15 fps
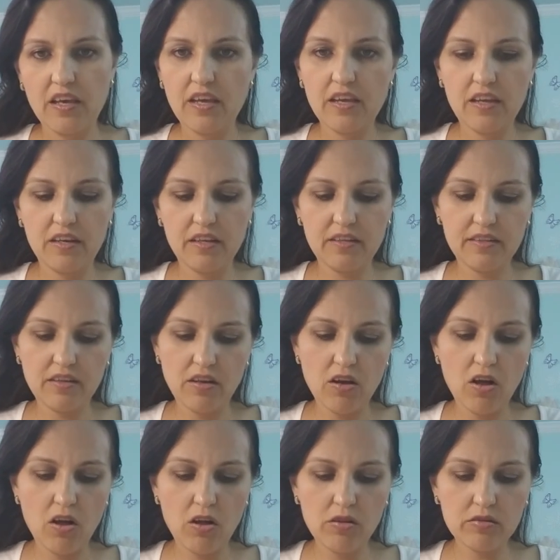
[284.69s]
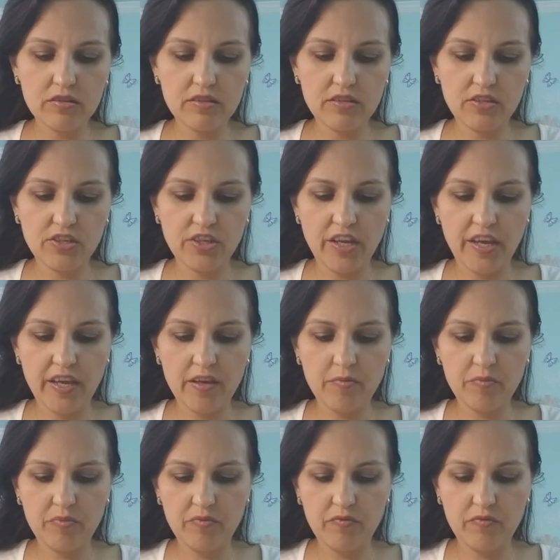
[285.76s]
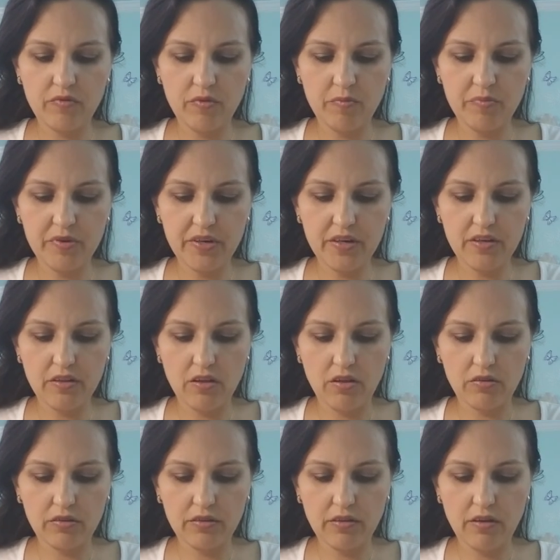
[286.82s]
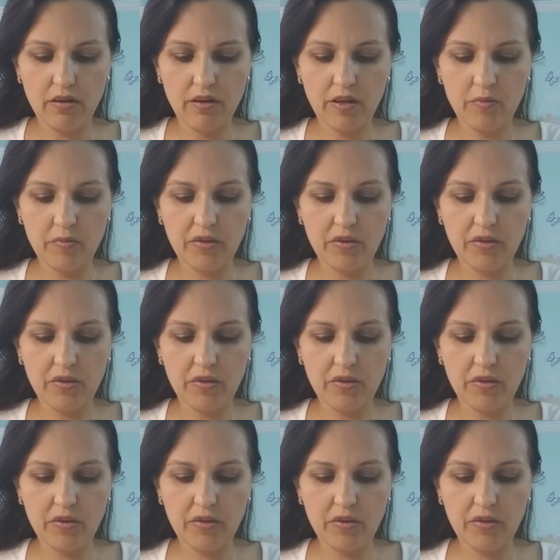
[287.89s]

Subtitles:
and it holds the shape for a pretty long time,